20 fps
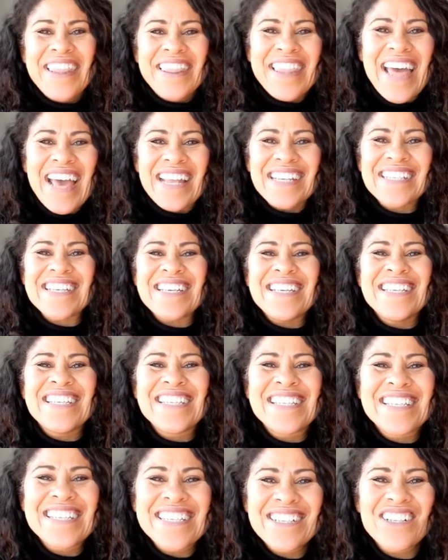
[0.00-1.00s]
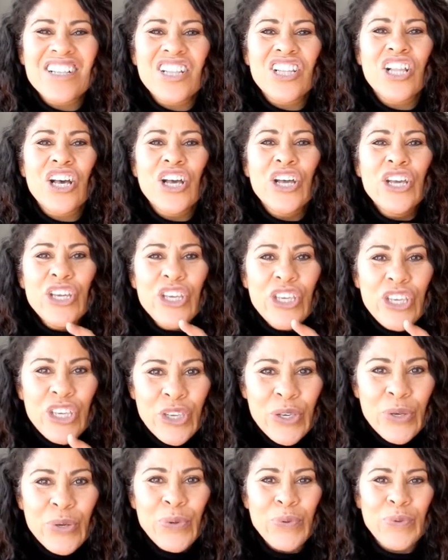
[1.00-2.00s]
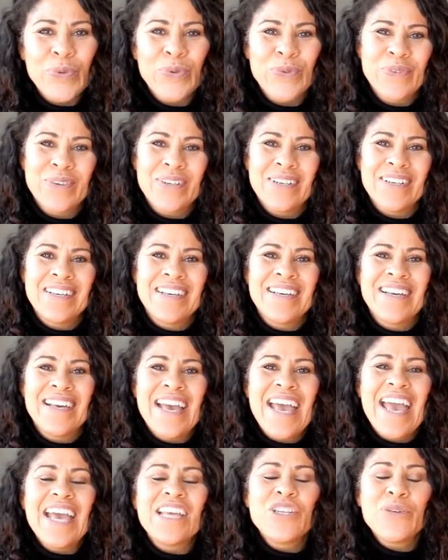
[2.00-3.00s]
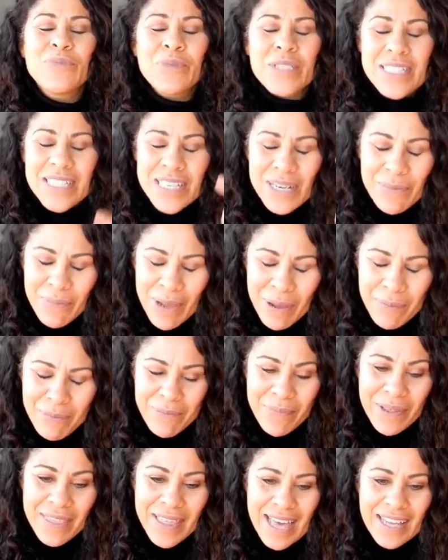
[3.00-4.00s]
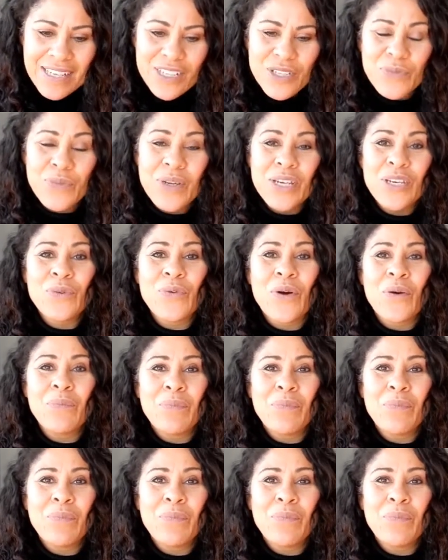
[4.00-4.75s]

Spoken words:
That is still you. And you must remember that when you are